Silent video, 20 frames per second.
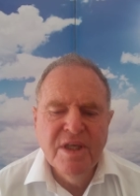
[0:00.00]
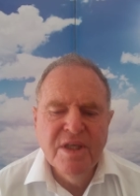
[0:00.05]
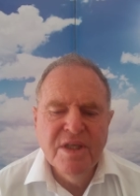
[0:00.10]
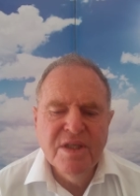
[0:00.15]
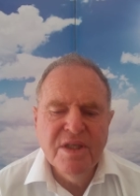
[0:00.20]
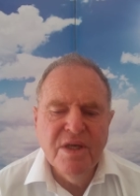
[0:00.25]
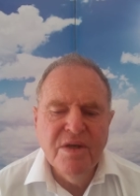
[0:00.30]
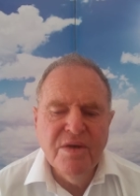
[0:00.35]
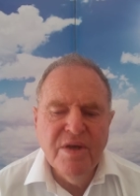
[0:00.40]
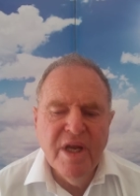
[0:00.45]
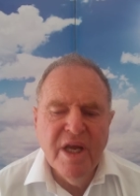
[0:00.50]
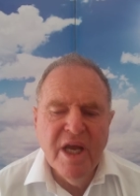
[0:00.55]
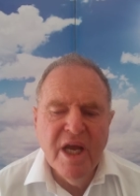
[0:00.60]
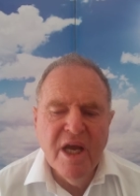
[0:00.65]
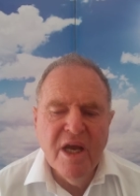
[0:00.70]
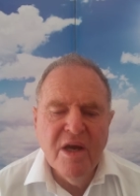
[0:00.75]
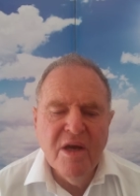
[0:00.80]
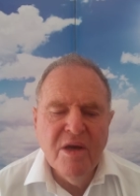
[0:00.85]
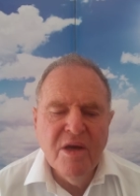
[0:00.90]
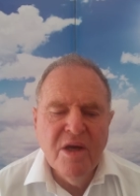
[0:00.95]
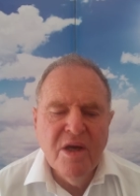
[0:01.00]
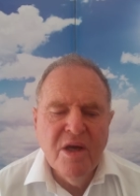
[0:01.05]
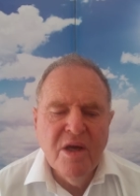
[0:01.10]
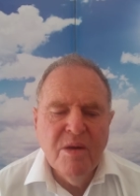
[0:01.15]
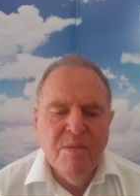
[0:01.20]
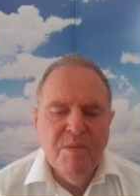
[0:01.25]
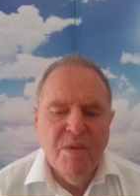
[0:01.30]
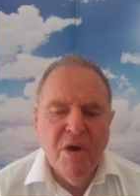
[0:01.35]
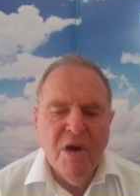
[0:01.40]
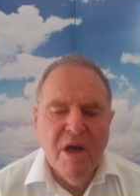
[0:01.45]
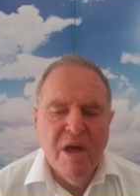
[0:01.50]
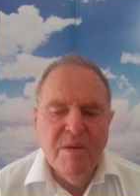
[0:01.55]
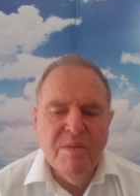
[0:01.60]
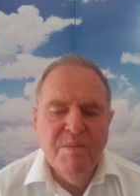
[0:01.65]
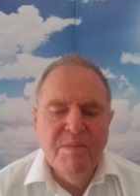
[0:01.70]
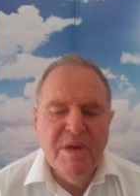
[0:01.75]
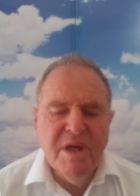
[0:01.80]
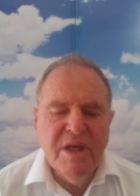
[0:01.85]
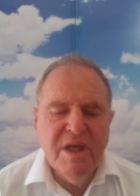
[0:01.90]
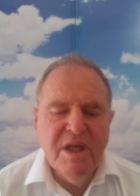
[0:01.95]
So now, by
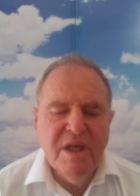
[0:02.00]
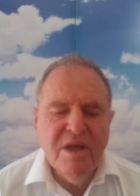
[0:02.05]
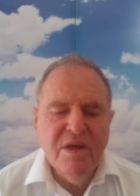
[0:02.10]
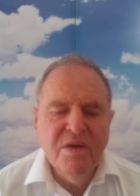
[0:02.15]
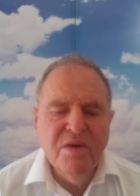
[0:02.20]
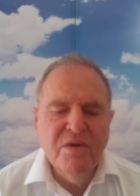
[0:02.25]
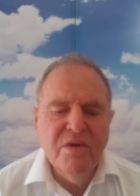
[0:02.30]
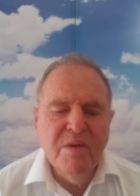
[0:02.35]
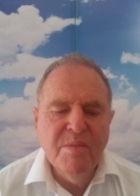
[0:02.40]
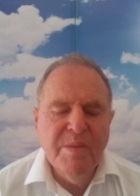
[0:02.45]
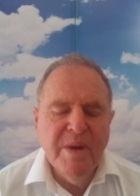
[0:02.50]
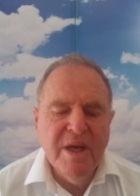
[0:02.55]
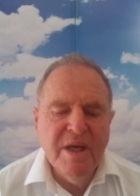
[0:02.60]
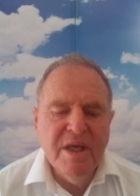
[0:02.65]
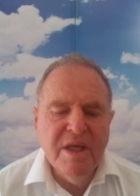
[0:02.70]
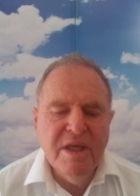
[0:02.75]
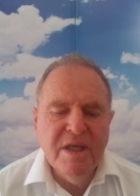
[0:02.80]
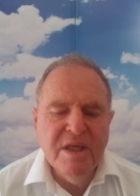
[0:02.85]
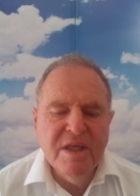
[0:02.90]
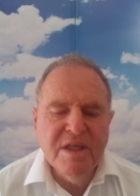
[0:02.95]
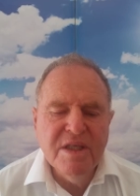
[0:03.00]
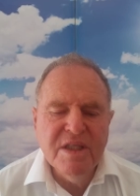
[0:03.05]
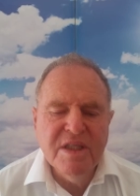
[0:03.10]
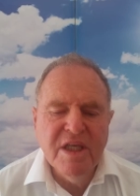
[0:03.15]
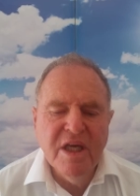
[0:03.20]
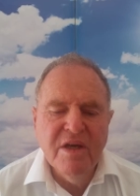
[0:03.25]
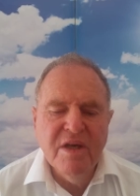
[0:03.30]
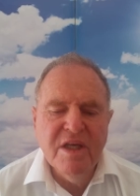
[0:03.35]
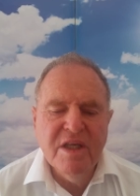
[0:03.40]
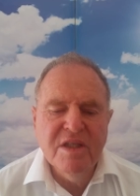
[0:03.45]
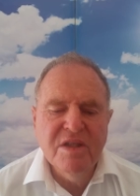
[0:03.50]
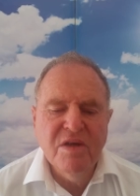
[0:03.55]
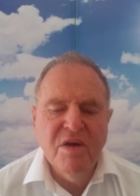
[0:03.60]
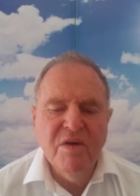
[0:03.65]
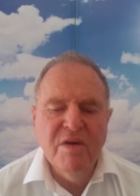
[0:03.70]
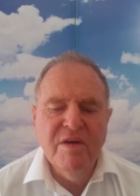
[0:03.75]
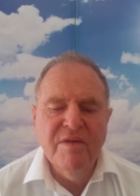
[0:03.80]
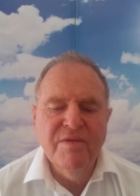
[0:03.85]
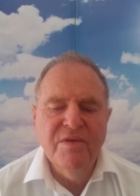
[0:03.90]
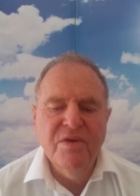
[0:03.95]
admitting or repenting and saying
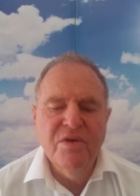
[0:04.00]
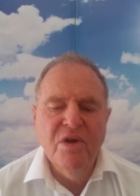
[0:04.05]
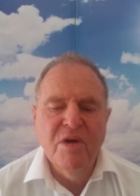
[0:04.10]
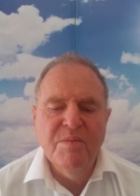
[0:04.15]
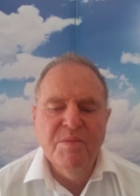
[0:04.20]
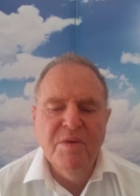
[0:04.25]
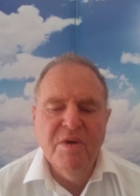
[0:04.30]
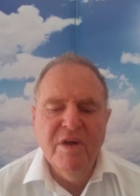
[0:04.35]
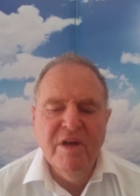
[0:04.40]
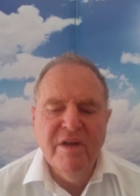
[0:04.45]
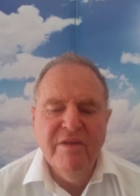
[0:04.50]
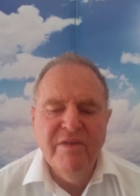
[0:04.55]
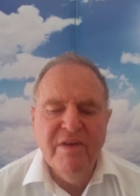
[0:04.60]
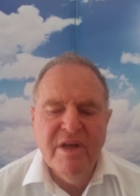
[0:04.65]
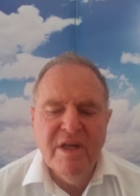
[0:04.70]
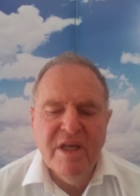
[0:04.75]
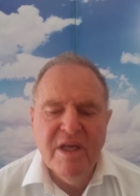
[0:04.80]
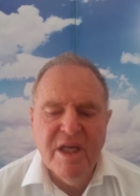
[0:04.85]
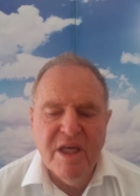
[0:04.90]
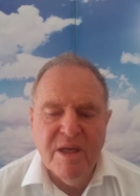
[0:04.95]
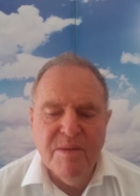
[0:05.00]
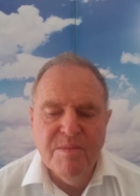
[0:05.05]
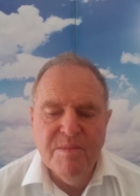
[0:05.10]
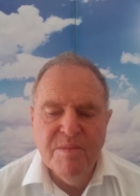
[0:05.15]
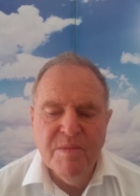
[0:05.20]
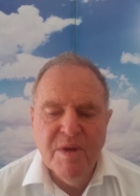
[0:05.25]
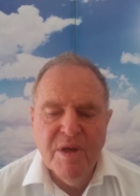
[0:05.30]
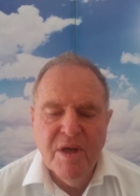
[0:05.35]
sorry for not believing him,